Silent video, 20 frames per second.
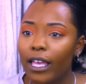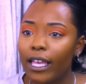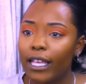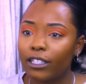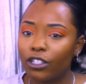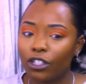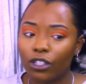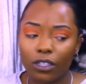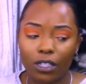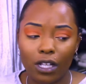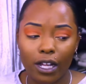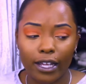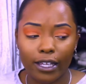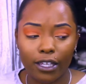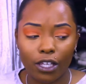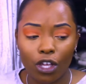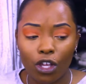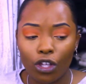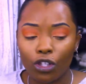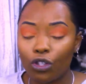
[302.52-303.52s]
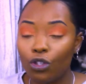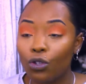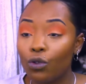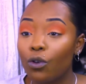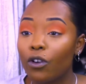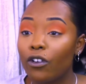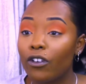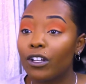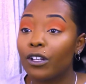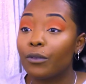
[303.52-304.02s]
It's just like, you
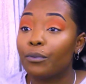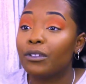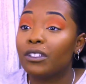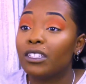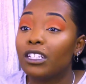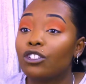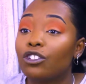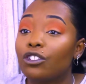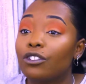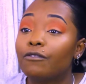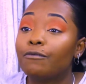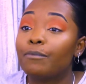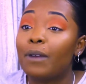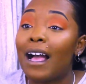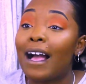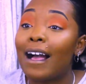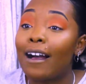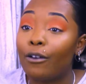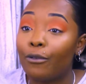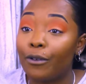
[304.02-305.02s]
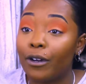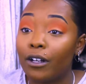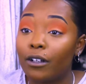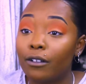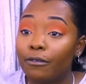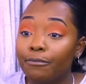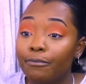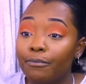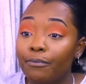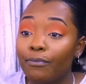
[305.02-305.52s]
are in a position of power,
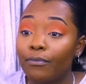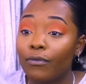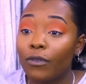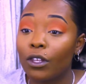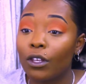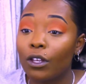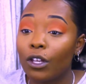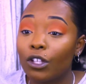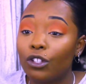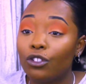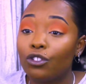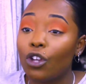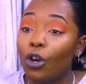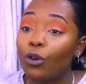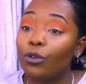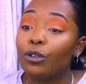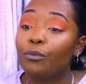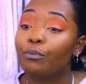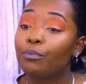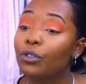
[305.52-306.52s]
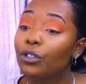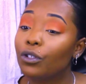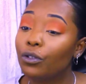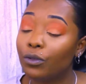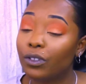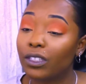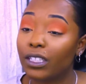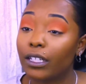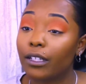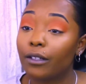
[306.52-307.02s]
don't
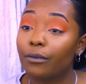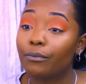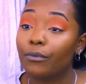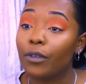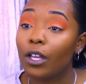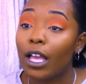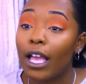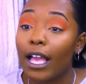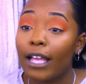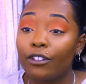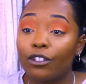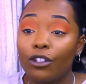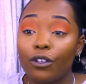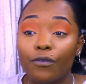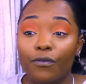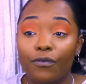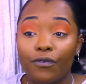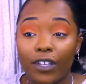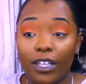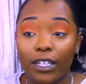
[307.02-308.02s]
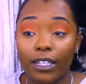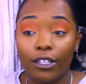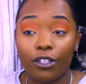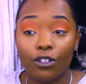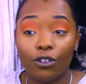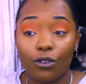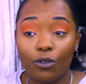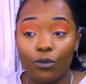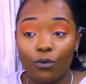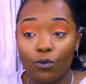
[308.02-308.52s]
abuse it. And don't think that
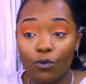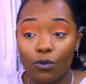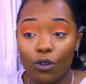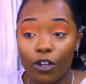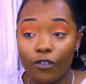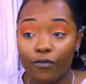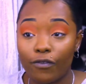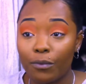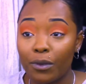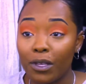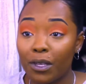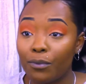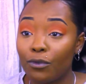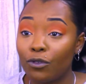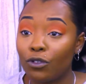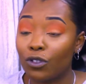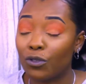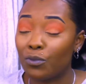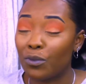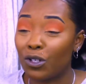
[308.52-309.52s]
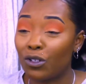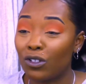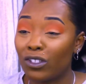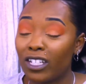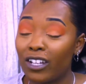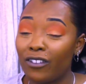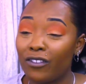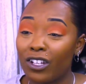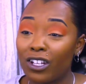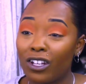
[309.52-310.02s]
you can walk over people just because
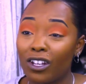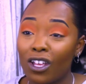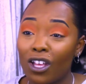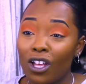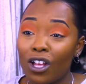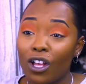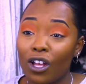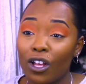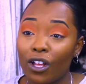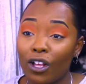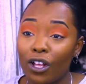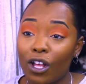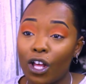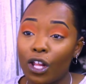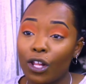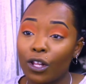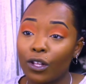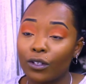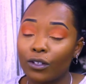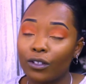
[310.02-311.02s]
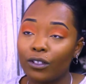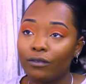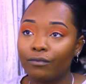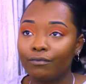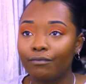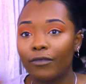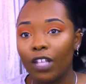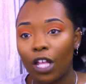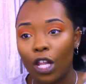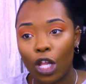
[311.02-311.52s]
they're in a
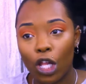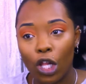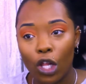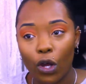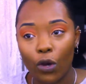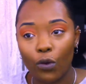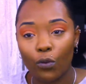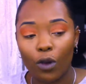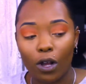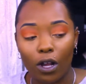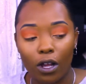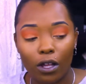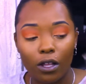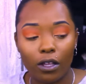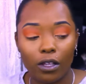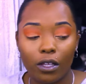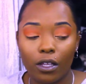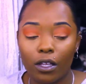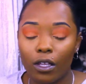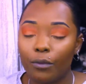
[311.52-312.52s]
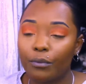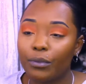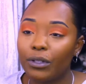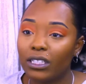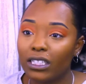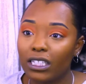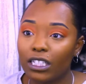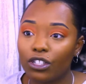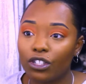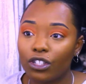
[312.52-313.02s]
lower
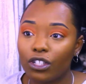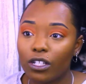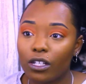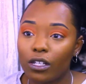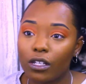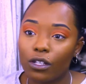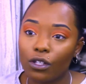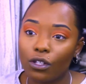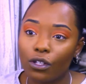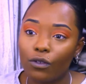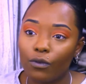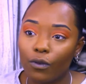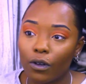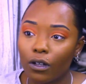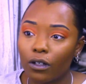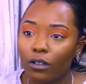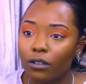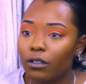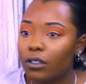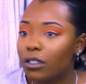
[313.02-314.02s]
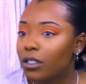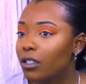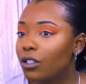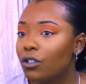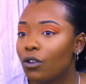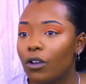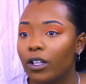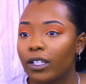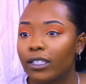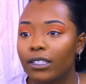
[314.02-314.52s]
position than you are. It's
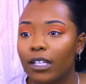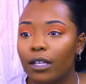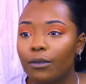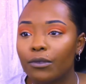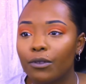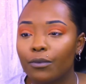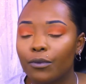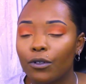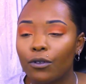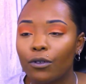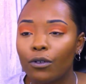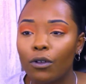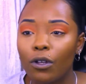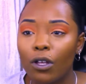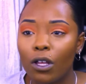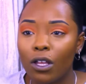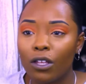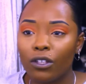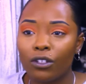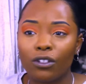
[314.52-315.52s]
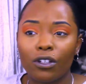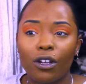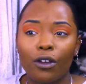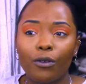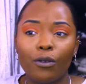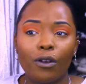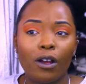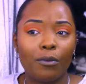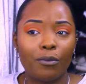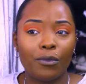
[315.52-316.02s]
not acceptable. You know,
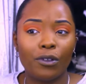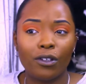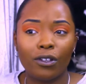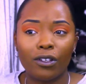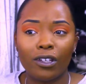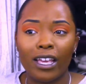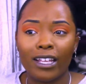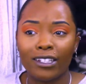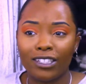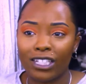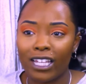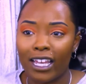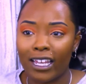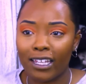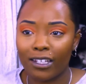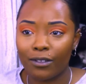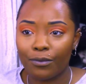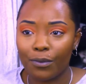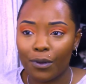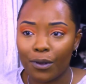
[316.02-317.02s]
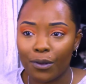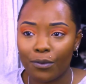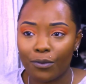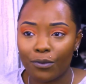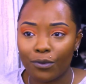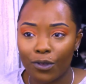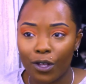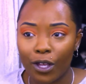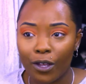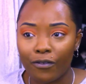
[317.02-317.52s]
I'm an educated
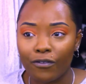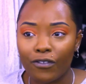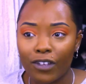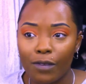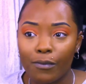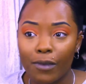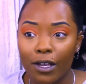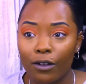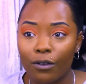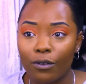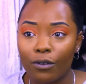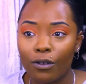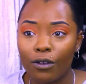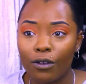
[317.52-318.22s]
female.